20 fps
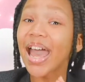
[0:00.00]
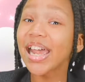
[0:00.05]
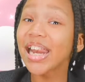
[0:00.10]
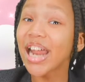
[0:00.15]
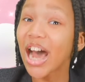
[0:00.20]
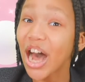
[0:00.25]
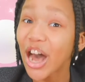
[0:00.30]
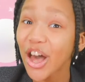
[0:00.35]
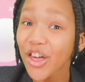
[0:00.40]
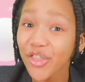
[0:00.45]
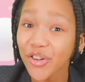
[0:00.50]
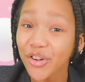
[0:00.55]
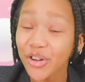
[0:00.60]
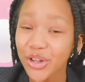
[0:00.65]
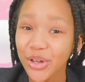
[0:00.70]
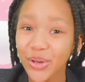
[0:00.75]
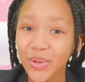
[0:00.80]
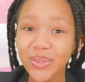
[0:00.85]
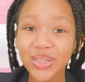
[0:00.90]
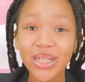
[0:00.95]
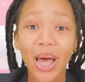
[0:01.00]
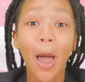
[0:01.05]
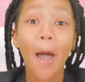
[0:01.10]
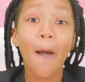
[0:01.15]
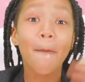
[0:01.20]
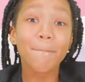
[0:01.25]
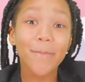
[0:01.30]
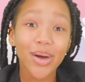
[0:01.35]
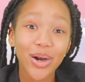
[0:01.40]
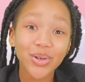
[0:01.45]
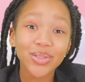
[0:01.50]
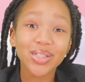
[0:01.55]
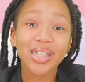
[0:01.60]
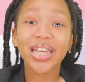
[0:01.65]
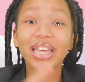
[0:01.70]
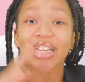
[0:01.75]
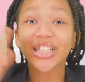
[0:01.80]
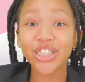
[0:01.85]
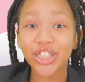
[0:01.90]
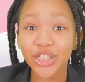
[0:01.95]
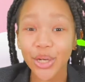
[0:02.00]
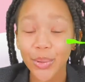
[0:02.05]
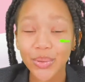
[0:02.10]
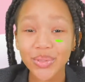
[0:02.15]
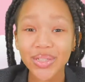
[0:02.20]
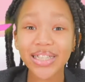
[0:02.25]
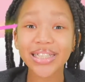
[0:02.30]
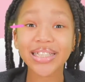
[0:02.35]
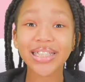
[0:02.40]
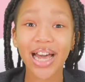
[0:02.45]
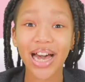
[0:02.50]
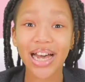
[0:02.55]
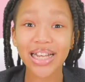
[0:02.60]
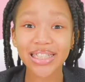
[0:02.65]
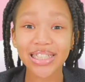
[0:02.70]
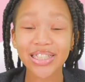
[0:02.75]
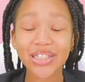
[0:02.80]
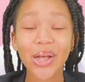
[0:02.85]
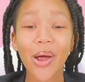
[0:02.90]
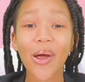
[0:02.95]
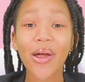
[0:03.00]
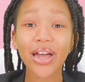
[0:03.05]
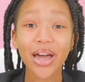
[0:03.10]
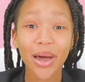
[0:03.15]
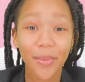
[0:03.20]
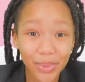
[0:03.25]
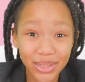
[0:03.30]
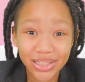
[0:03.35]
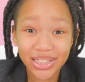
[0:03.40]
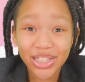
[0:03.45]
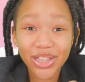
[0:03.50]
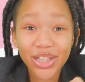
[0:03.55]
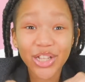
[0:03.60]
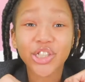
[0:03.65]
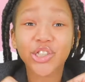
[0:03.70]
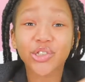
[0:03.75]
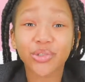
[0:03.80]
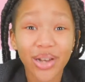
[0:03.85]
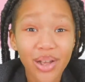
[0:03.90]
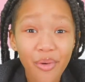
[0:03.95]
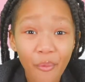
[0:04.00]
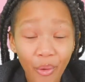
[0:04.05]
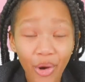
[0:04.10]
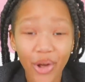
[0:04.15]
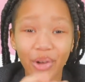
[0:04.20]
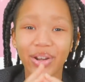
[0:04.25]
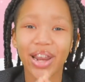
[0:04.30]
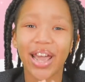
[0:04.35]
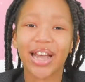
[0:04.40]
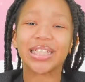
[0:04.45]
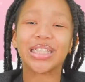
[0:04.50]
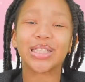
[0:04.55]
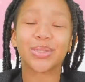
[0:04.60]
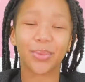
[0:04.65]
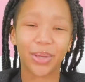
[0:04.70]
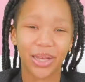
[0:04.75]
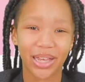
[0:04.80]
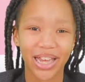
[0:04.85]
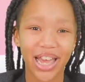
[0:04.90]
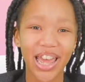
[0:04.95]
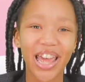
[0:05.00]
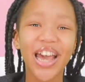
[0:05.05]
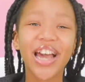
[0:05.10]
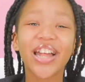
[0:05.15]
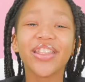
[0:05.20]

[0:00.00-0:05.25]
In other news, Mosey and Josie's cousins are coming to the Dream World next week.